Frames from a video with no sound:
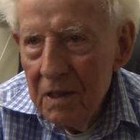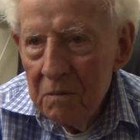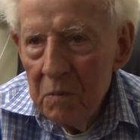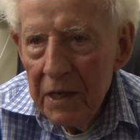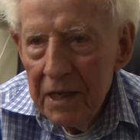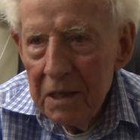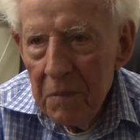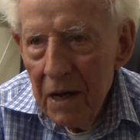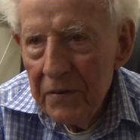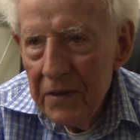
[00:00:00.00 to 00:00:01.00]
bringing
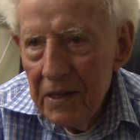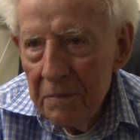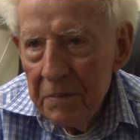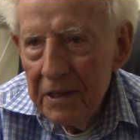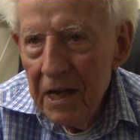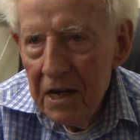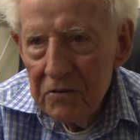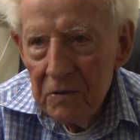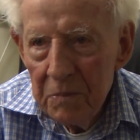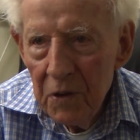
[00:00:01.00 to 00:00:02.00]
about the Olympic
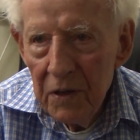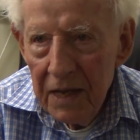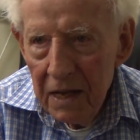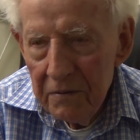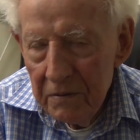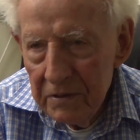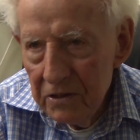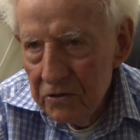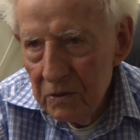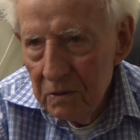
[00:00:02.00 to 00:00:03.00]
National Park out of
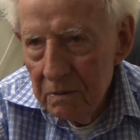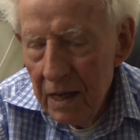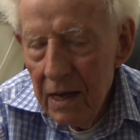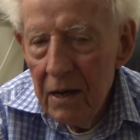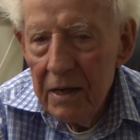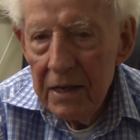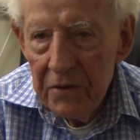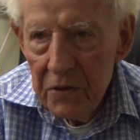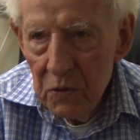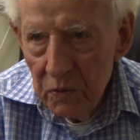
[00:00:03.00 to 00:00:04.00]

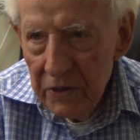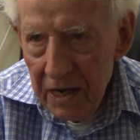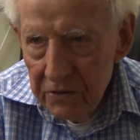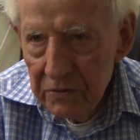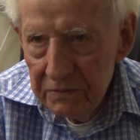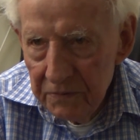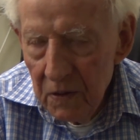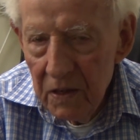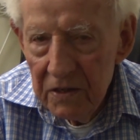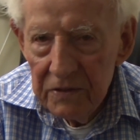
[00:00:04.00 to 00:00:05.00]
the old National
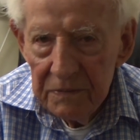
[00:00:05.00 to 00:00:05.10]
Forest.